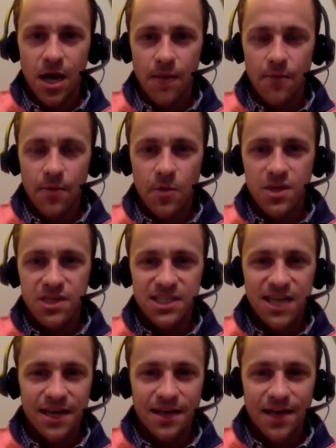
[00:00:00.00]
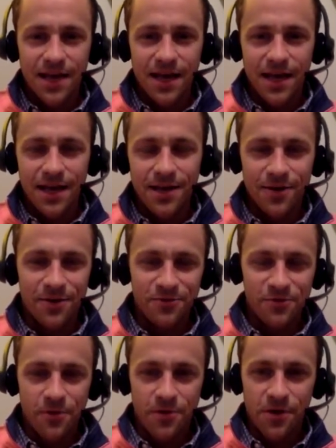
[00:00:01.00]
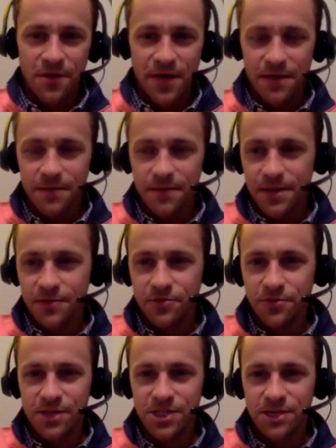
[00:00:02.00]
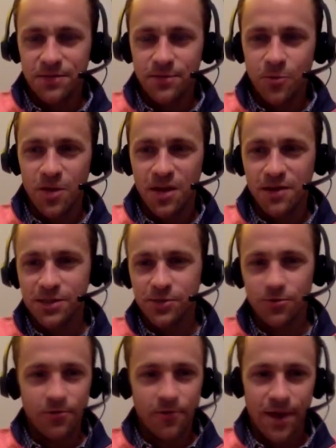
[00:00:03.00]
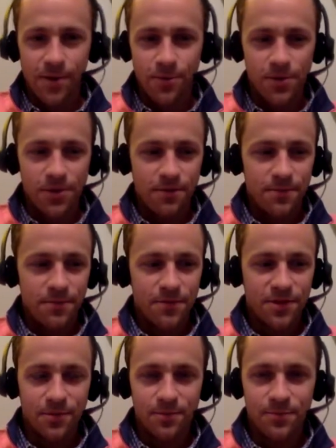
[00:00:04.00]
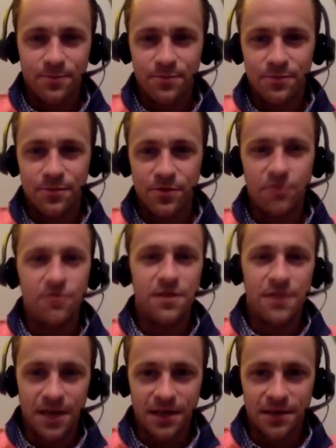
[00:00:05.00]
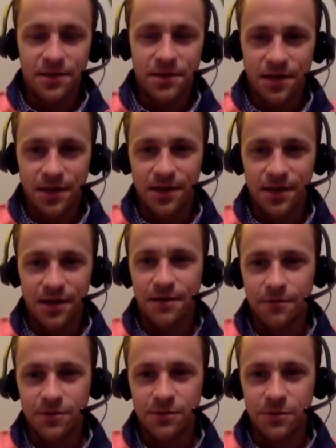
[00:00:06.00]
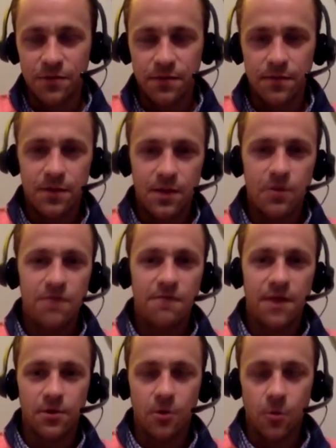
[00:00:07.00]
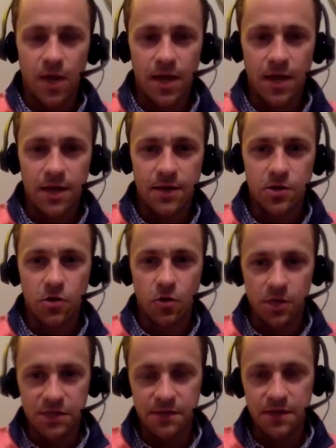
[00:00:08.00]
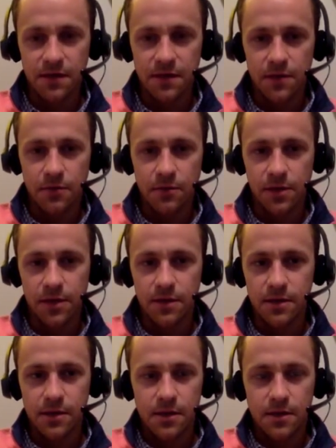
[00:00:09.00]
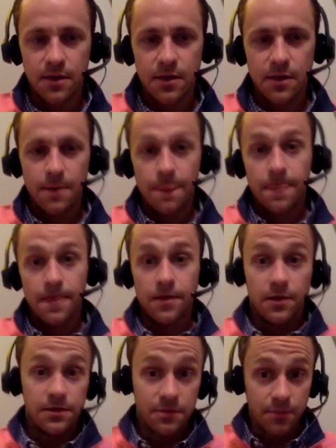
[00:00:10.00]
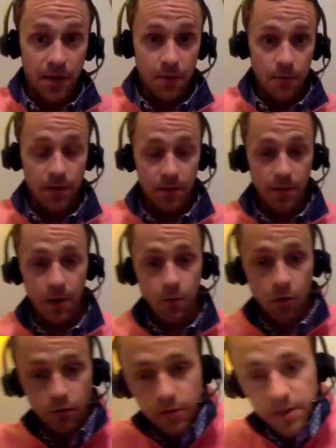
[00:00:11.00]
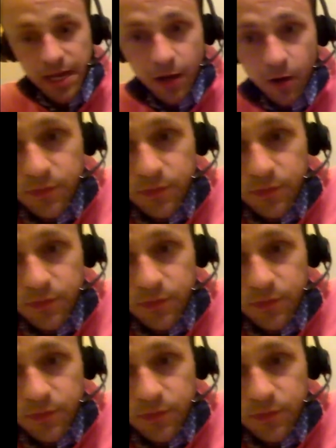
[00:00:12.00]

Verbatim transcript: but we just kind of, uh, you know, as we wrote on that introduction, we kind of screwed around with some goofy things uh, at first, but then we found our way into CrossFit that really, you know, at least in my, in my world, really helped